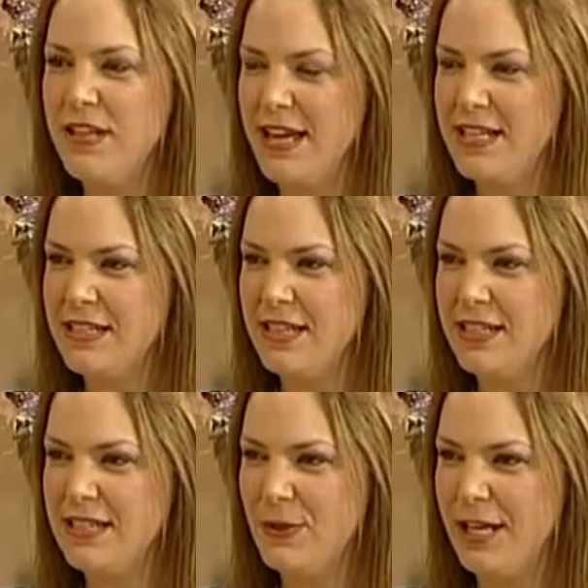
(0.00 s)
are they, they
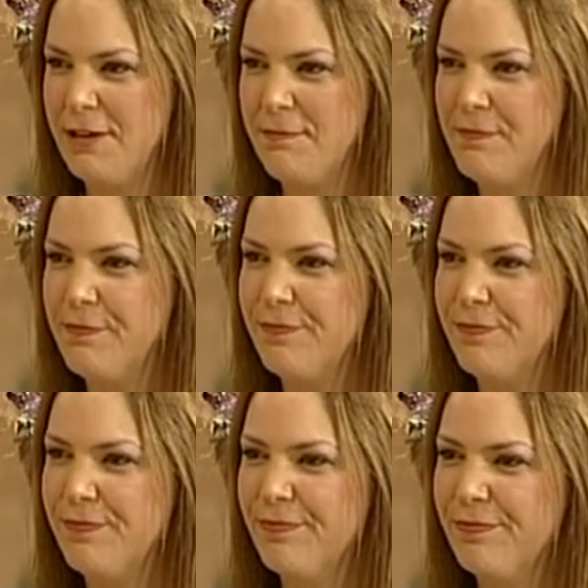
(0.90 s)
still here?
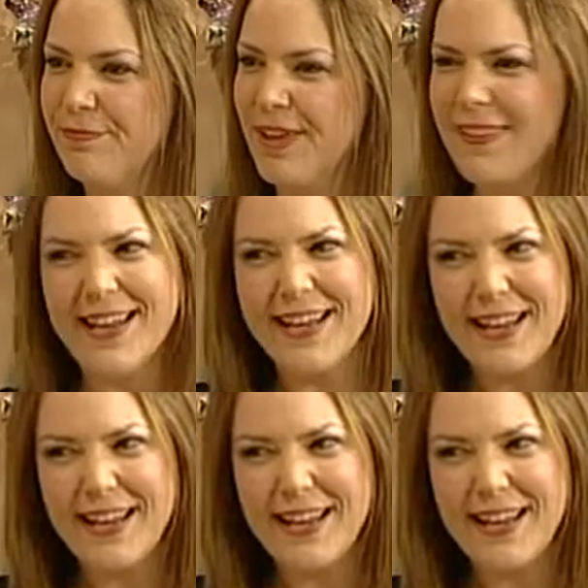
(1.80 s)
No. Are they going